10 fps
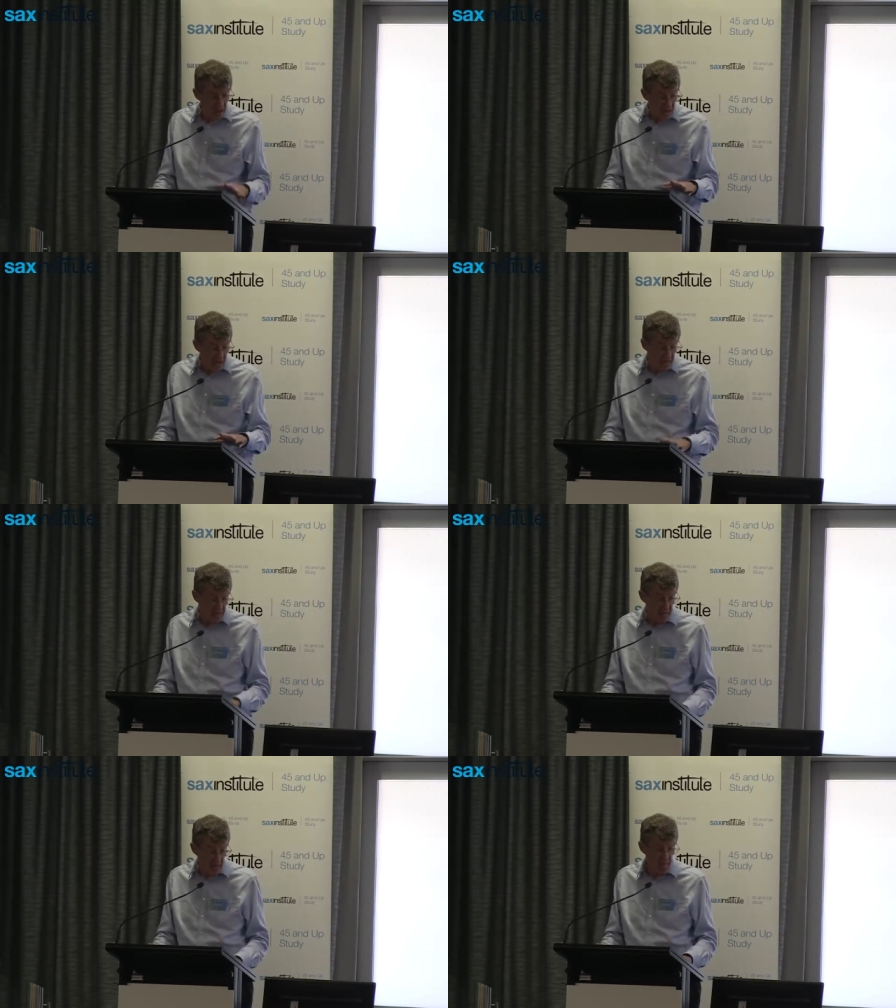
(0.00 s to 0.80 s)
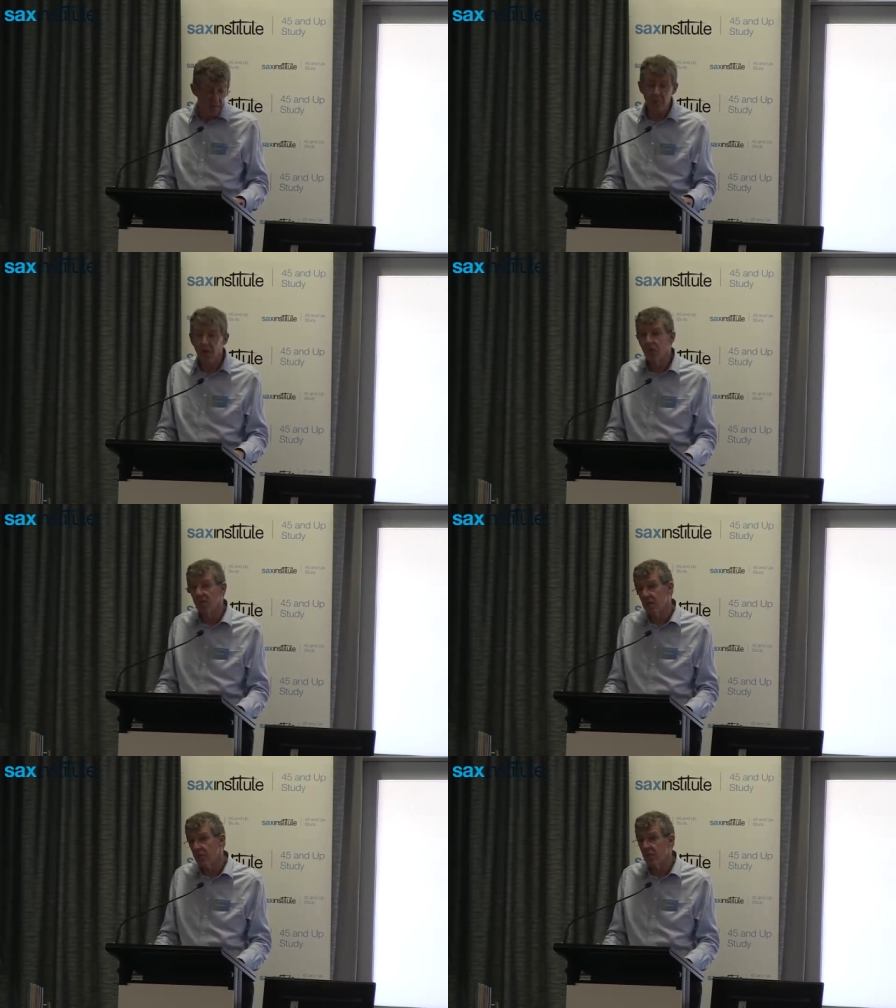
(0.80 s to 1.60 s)
and that would be about the
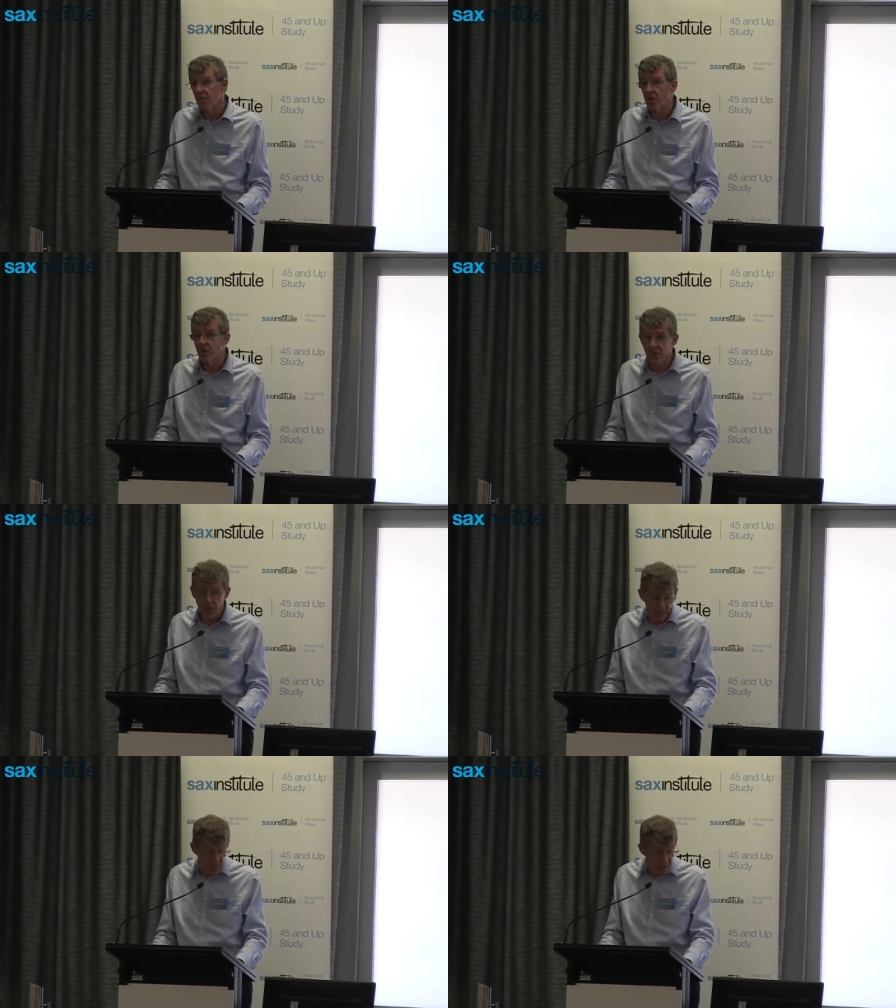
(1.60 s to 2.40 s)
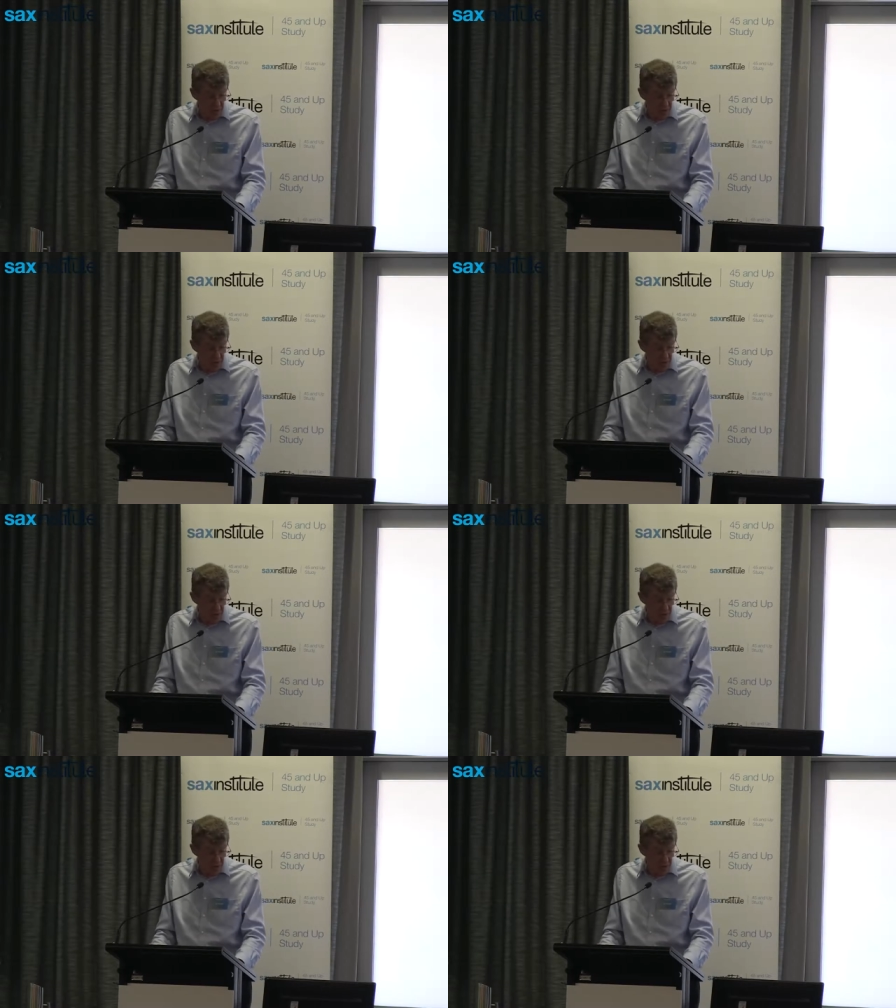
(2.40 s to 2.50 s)
same as we were achieving in